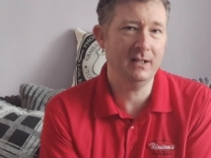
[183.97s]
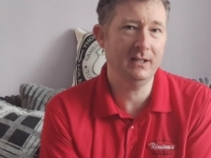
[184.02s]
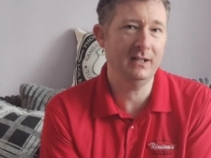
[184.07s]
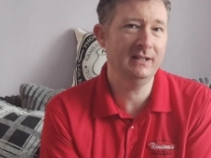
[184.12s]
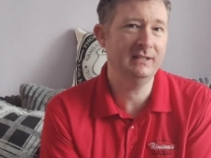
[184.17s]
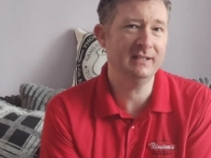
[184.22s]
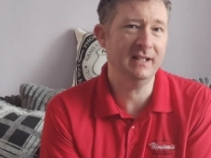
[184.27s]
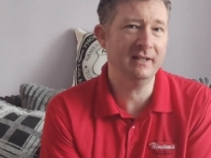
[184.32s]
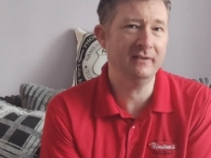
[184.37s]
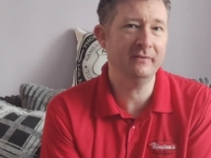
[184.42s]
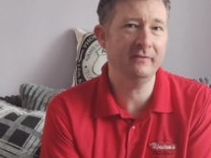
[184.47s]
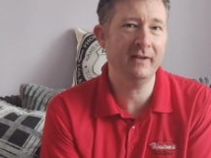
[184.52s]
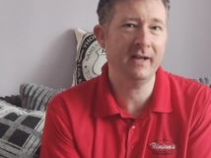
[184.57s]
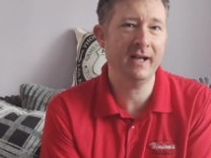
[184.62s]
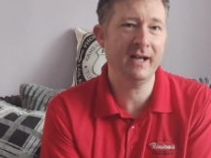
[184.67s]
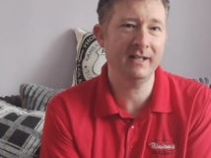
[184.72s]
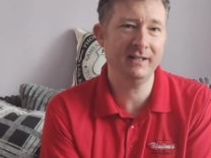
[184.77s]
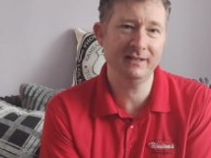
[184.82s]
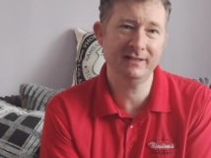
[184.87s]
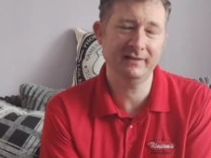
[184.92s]
Is it a
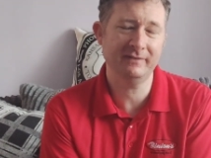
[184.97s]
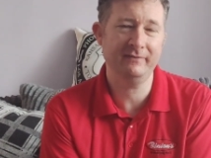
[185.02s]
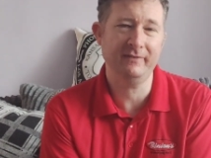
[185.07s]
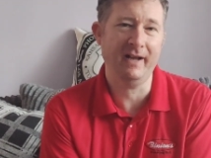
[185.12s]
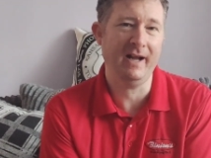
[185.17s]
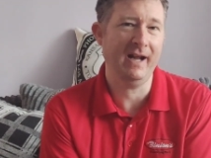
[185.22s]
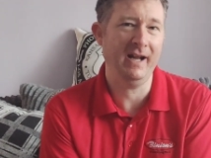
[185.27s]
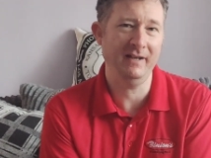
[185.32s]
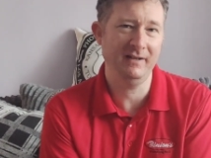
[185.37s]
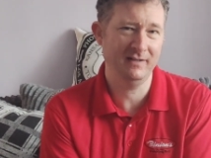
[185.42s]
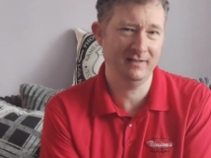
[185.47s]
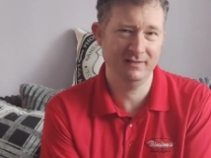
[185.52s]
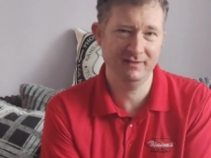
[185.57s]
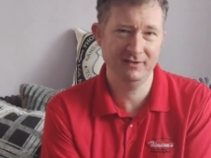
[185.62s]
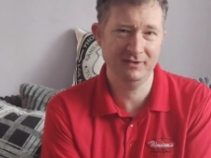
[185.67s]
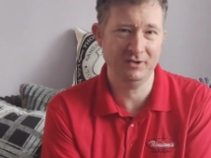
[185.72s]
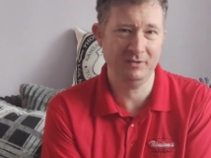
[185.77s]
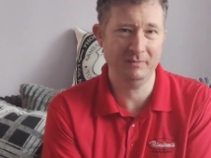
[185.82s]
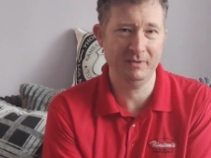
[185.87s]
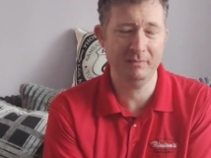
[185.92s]
fad? It's a fad.
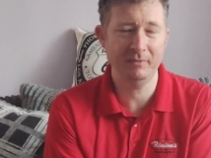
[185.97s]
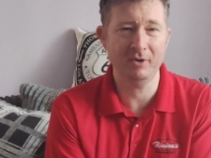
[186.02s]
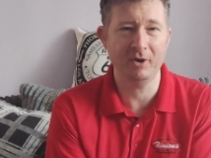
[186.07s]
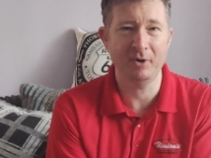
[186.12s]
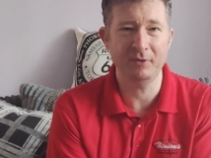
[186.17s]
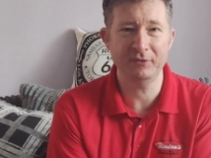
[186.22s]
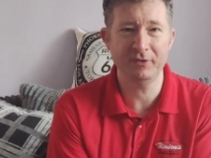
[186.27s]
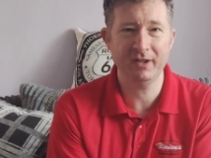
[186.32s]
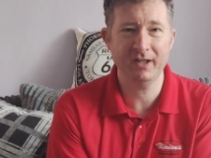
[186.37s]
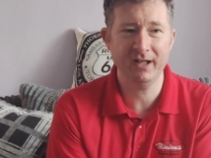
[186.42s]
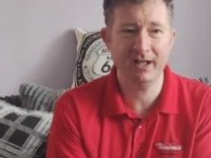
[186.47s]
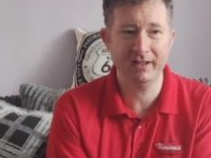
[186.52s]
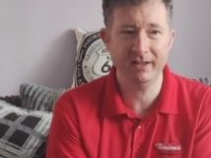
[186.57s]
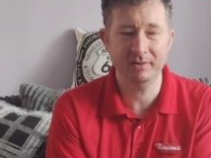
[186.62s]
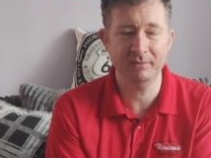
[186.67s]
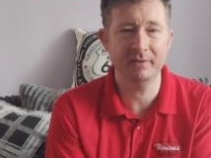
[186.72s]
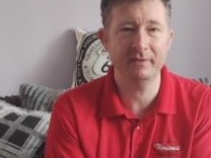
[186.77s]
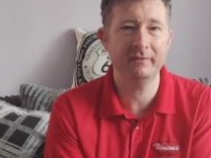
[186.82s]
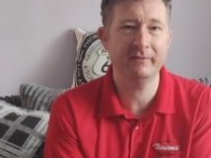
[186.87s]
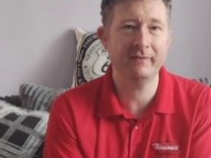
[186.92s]
Do you know what I mean? When I was a kid
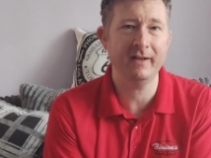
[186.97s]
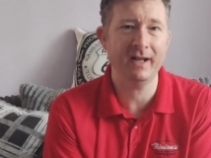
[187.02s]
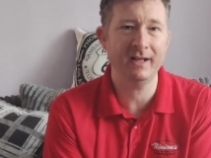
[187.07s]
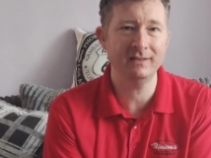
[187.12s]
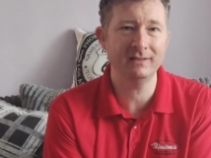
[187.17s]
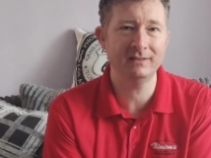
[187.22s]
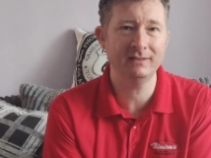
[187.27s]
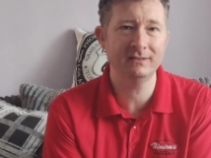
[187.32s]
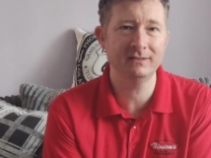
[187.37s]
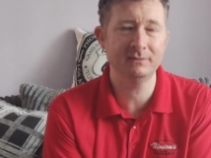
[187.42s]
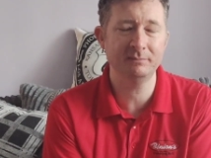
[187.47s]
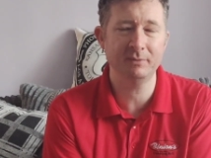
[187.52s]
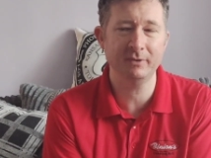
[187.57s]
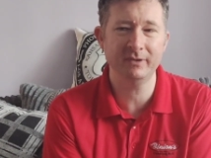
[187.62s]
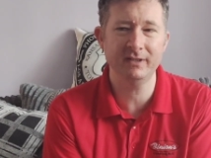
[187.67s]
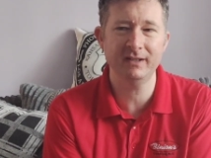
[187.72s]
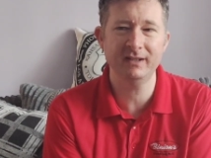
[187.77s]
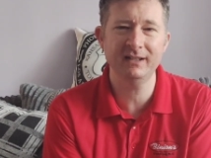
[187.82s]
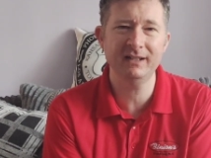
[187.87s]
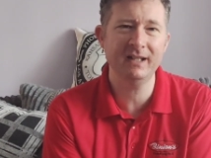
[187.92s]
there were fads,
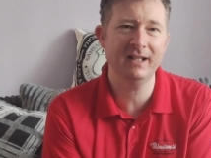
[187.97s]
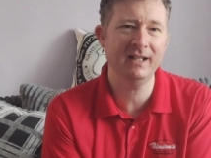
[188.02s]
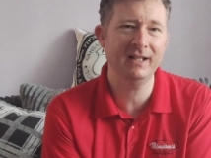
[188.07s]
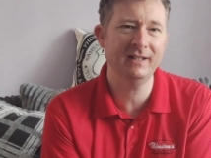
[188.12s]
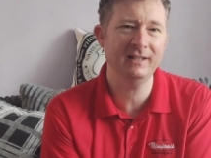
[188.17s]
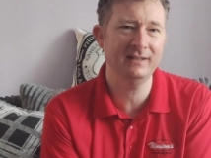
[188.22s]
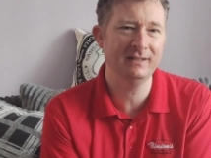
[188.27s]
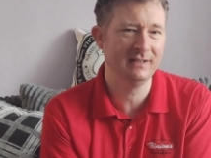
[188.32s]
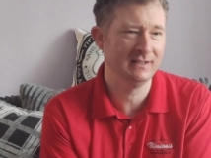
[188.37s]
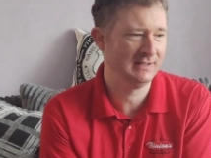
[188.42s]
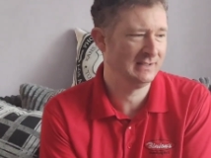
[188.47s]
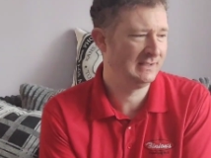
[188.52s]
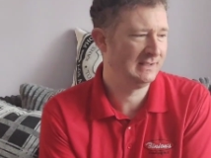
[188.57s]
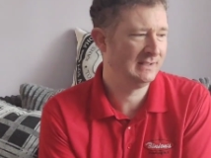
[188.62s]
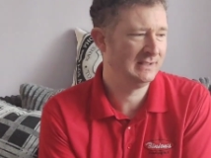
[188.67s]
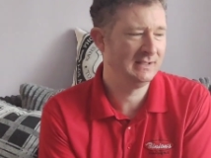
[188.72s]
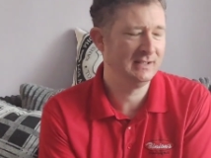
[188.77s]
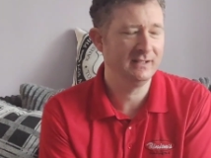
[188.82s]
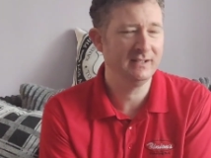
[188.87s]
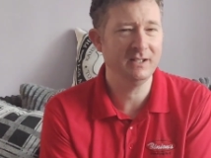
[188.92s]
but then again
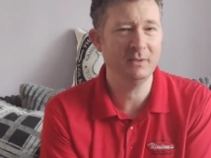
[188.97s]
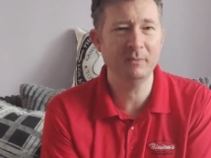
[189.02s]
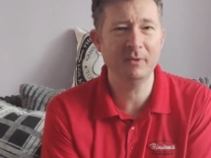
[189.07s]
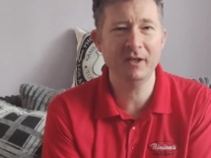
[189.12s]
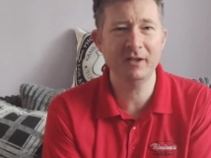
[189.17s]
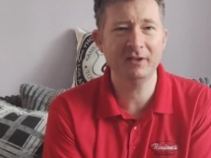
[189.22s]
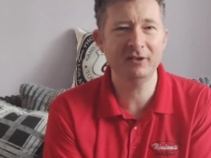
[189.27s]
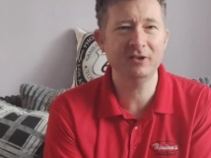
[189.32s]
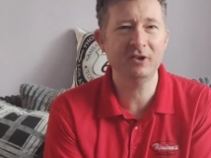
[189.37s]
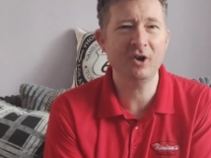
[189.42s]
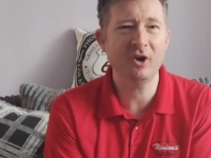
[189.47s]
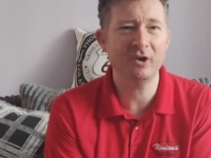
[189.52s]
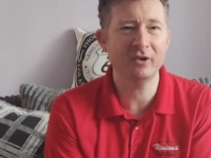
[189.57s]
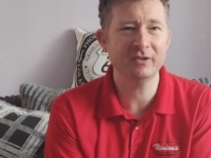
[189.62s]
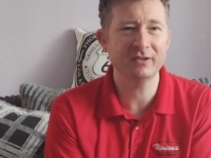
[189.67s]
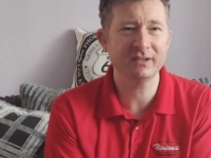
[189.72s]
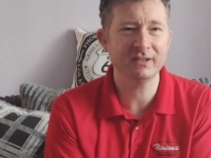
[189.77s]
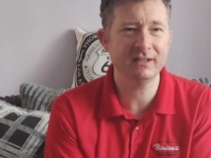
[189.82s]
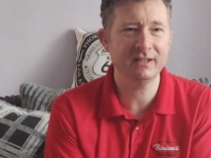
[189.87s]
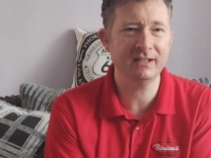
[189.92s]
they weren't
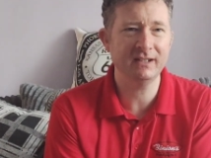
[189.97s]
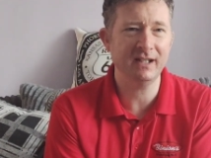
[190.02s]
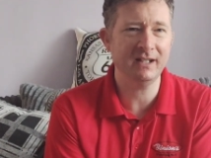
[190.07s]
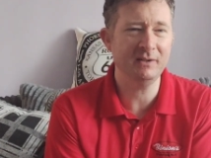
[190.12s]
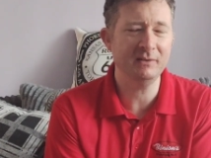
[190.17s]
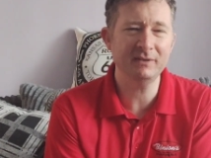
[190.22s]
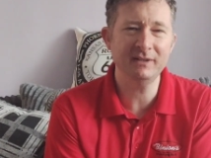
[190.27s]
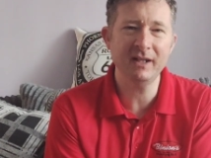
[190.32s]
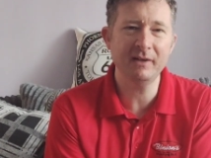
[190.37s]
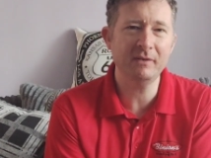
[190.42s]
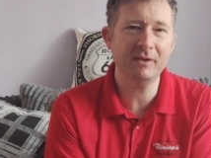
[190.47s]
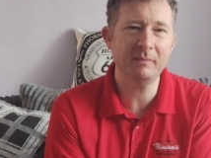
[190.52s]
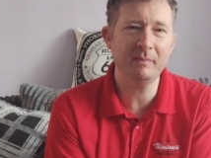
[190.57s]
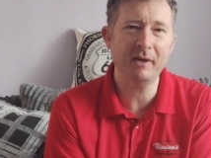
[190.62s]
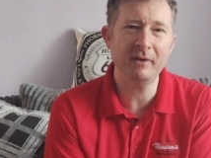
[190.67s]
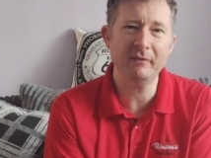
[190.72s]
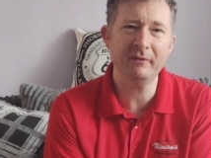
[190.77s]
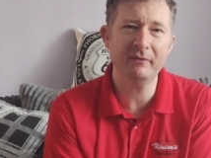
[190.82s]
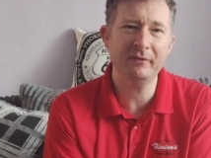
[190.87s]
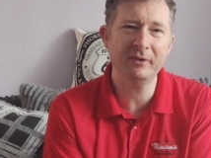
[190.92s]
costly, and it was never
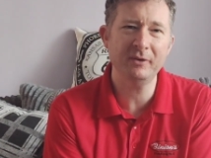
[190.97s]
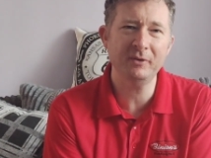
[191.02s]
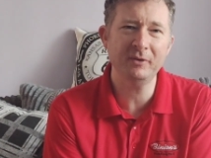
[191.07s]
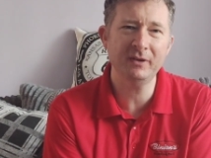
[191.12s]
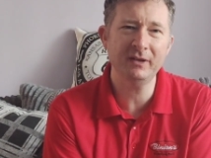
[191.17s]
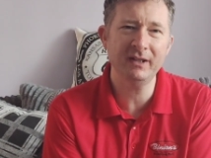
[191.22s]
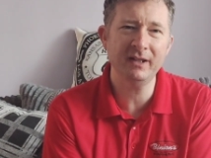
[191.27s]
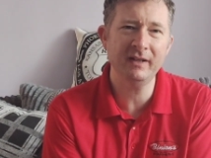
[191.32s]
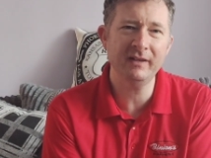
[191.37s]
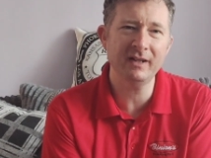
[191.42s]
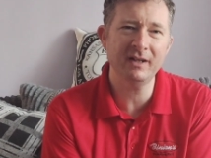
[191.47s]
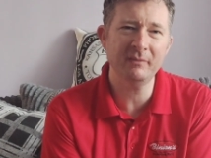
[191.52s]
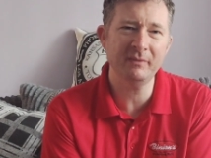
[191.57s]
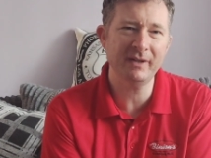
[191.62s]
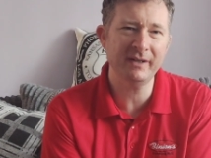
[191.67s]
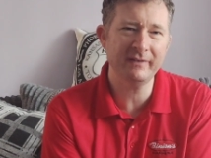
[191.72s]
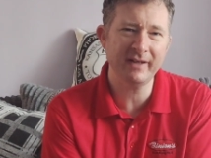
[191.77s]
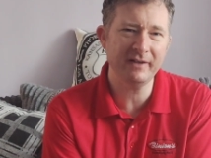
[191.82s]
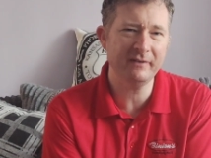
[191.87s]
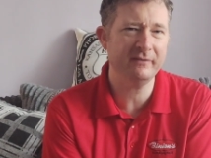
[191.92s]
about food either. We
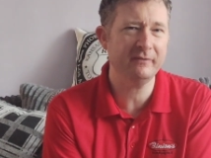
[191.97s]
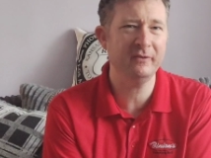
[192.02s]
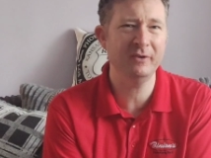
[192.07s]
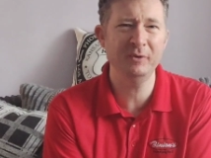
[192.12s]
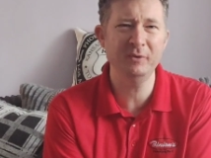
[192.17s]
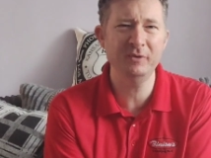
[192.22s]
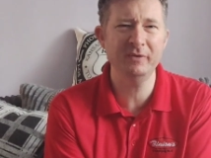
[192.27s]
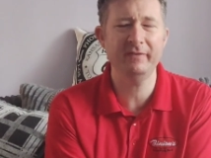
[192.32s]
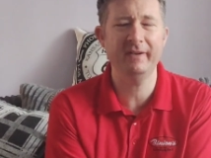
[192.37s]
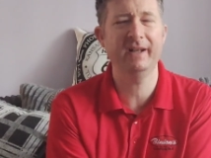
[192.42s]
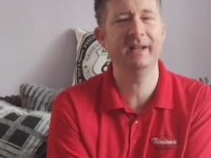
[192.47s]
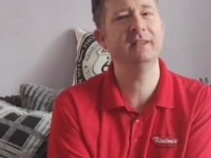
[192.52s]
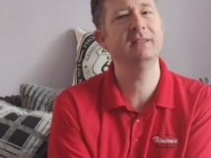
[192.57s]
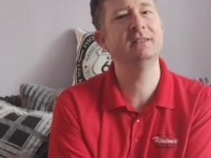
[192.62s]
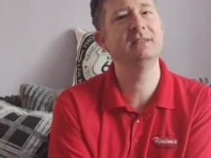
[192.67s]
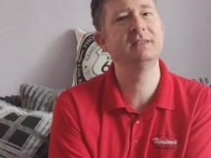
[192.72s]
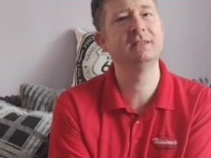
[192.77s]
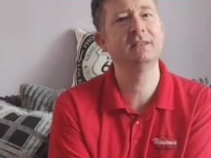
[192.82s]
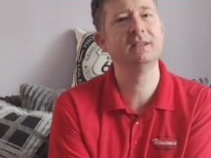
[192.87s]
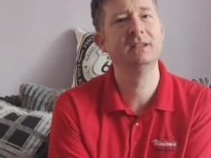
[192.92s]
never had food
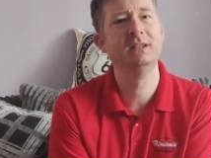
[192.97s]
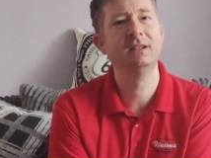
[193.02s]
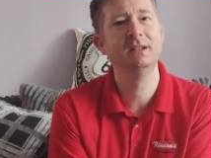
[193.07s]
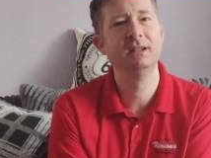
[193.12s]
fads.